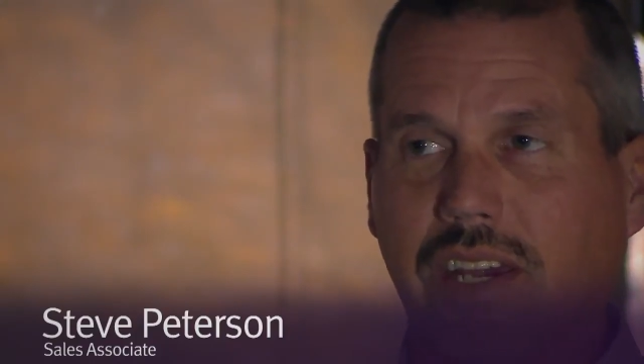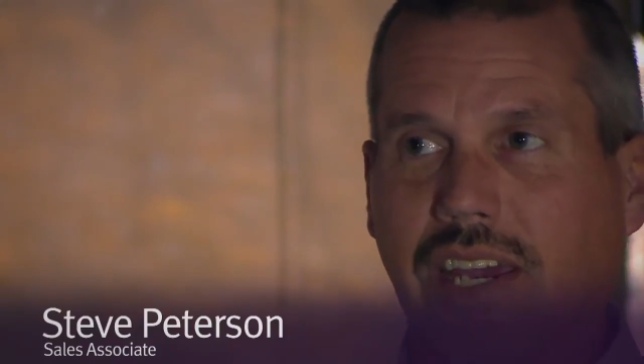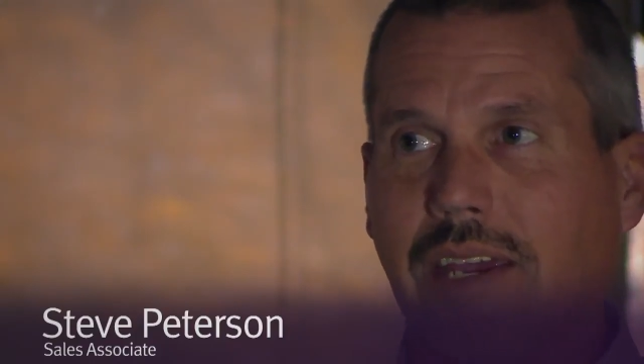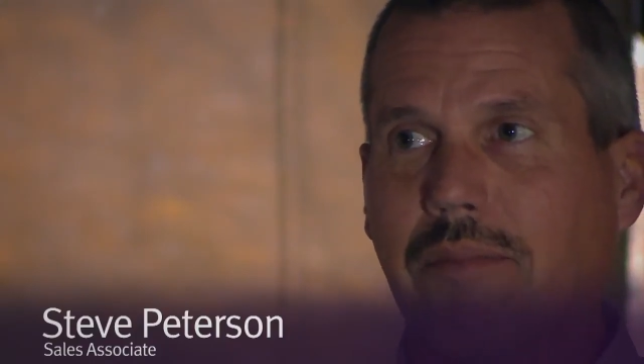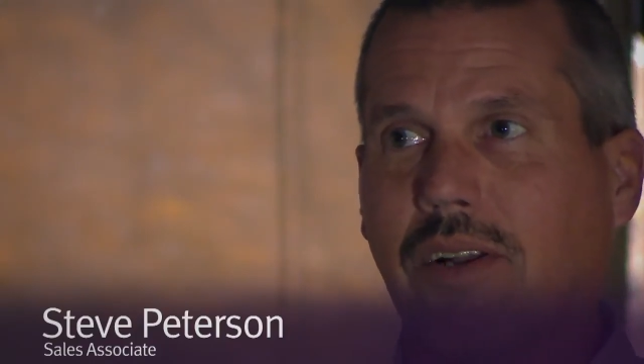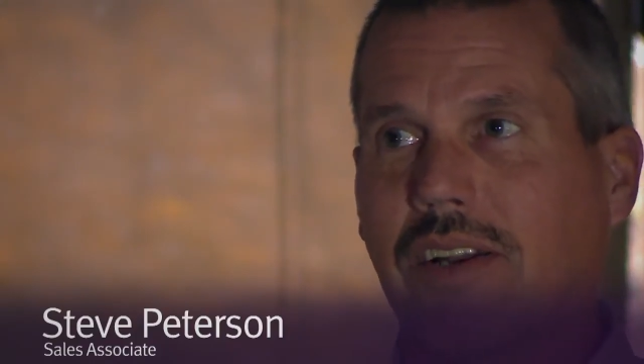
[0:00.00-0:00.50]

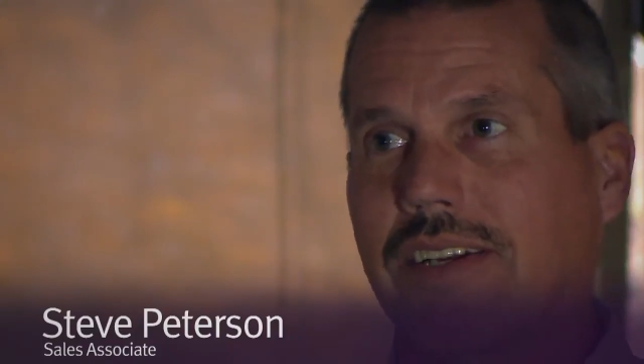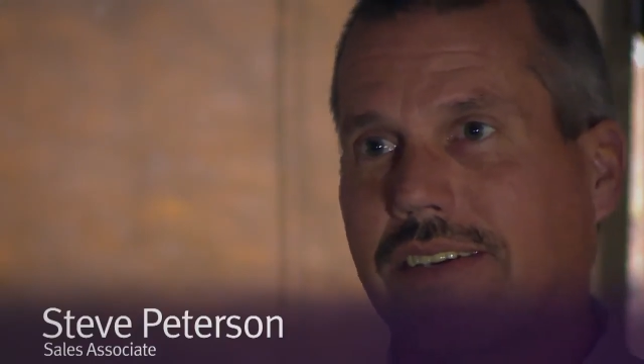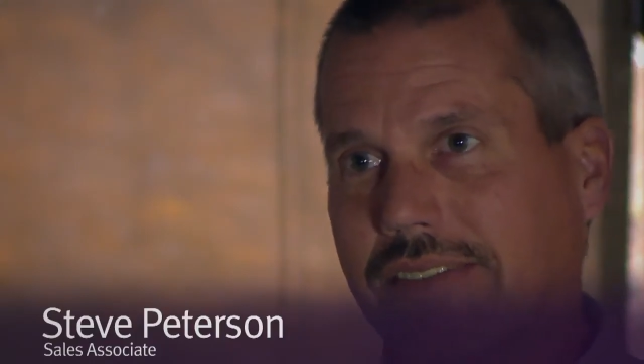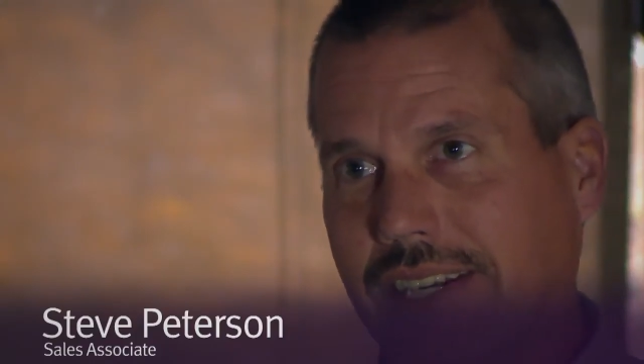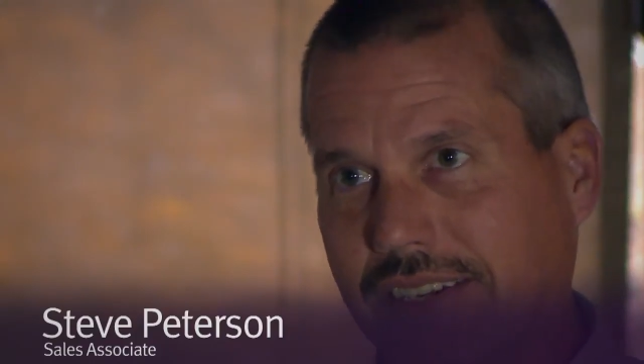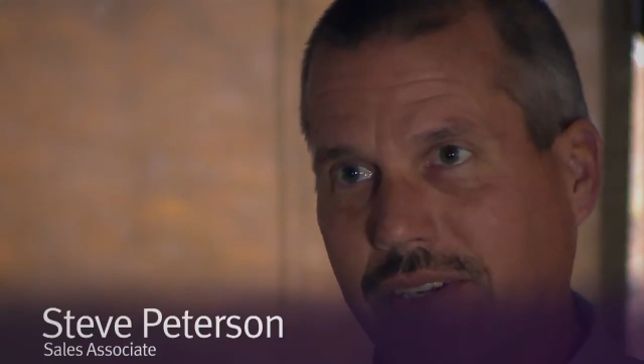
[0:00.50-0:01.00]
cable
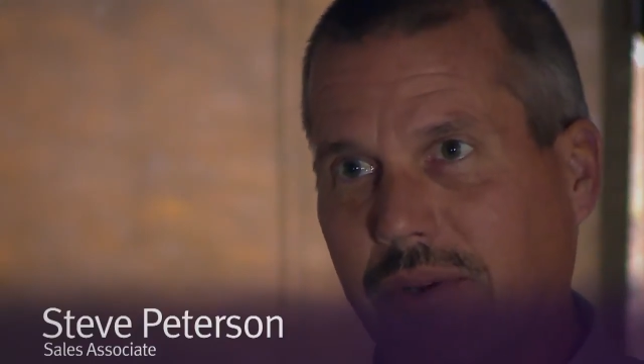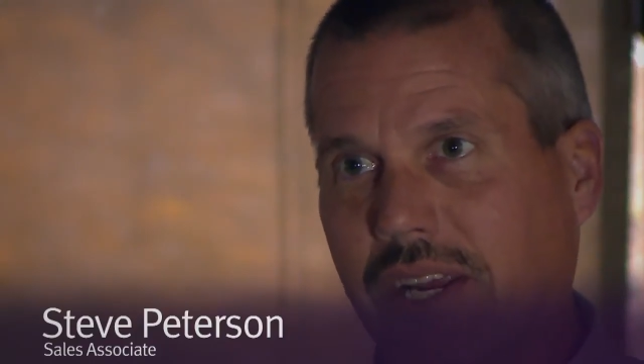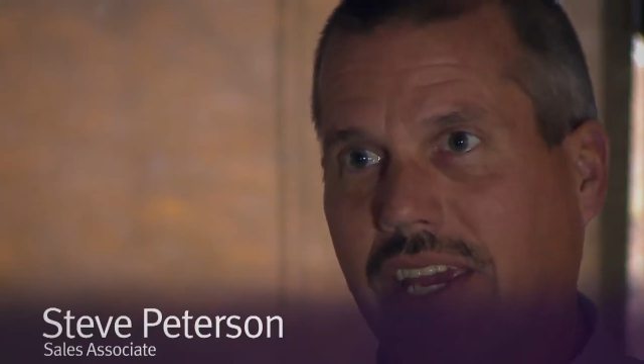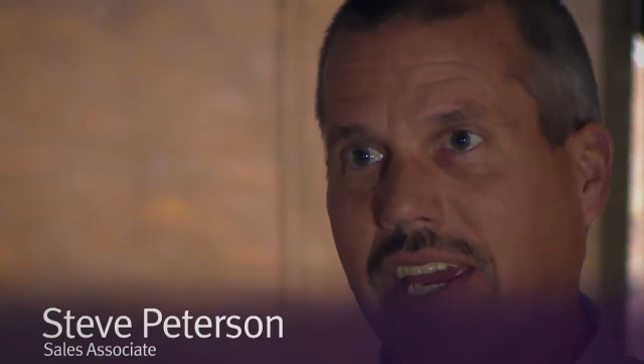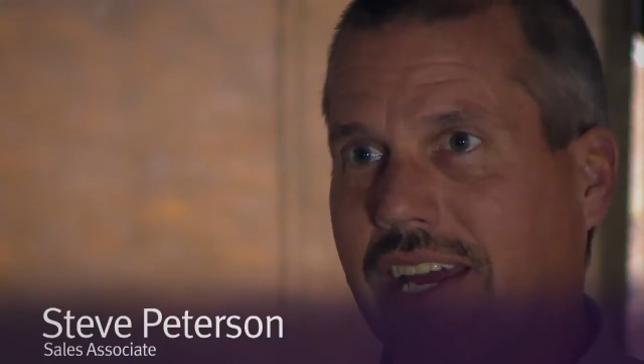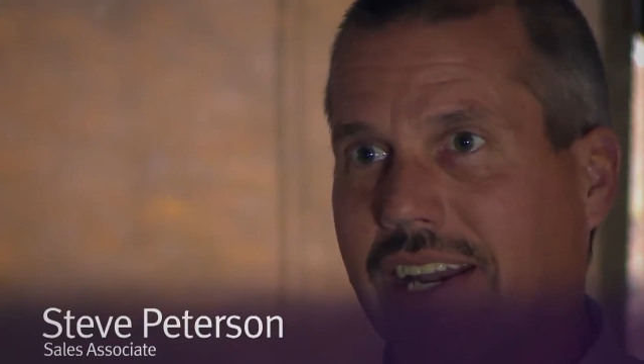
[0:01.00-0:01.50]
and do it
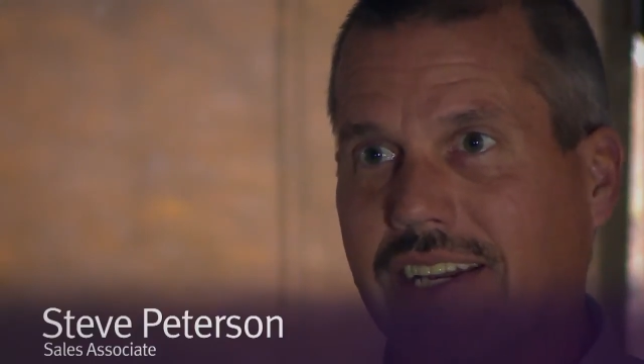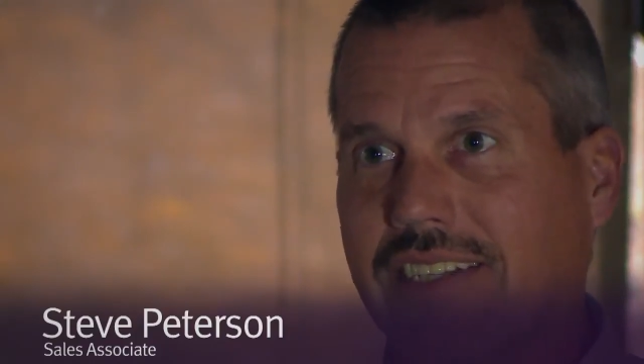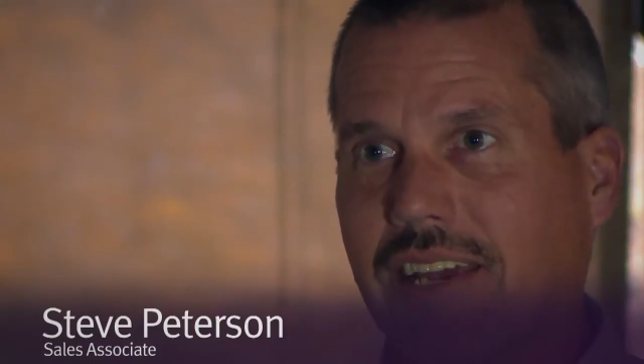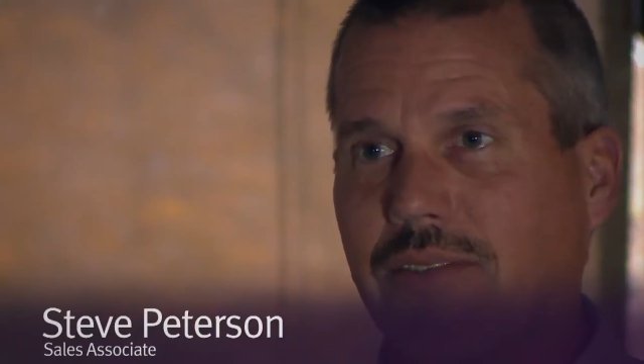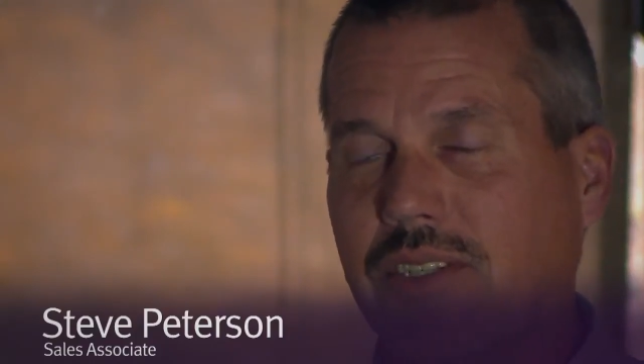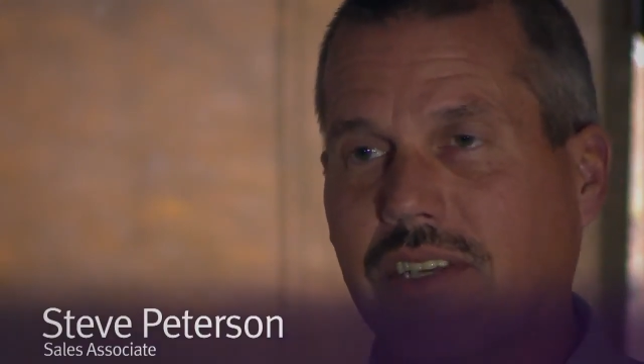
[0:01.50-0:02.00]
again and it
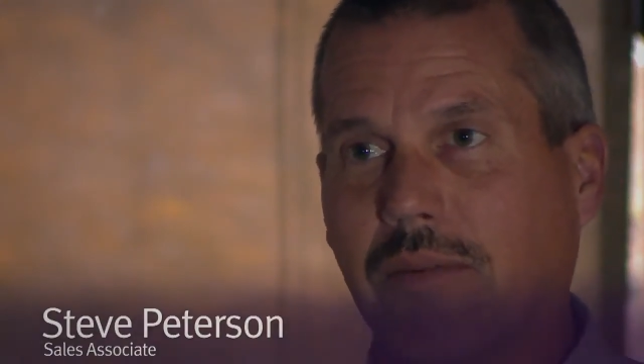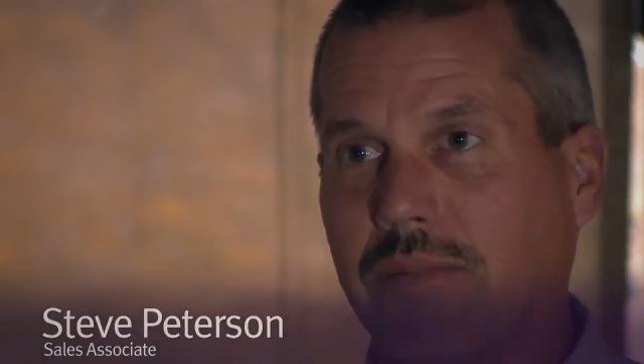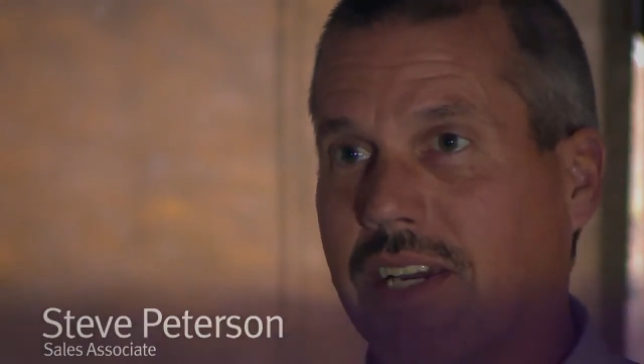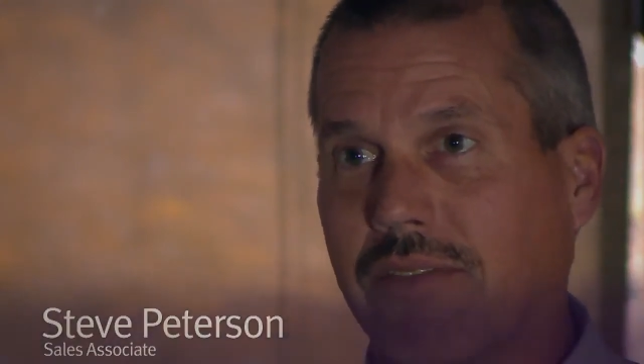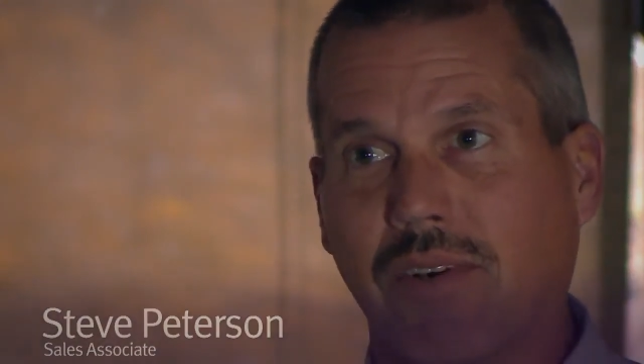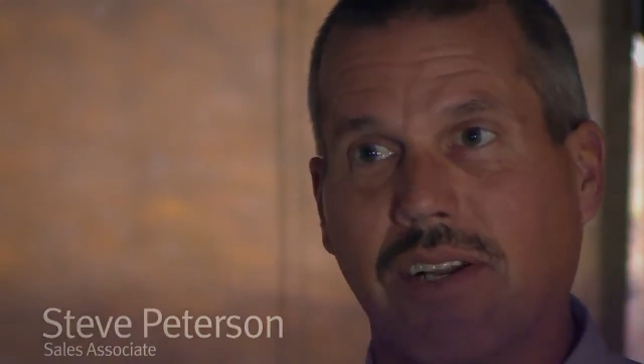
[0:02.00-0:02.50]
gives you something
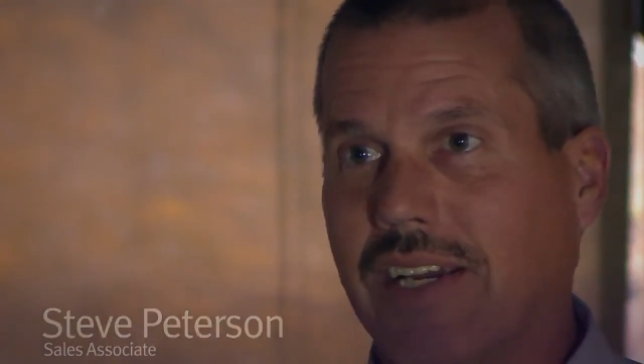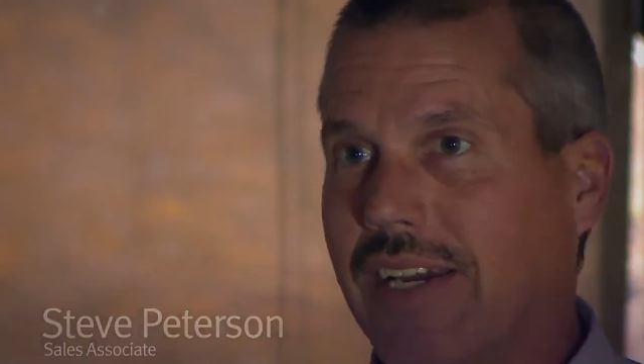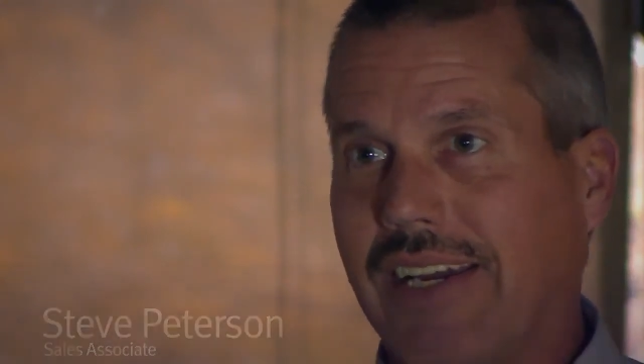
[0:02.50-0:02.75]
different,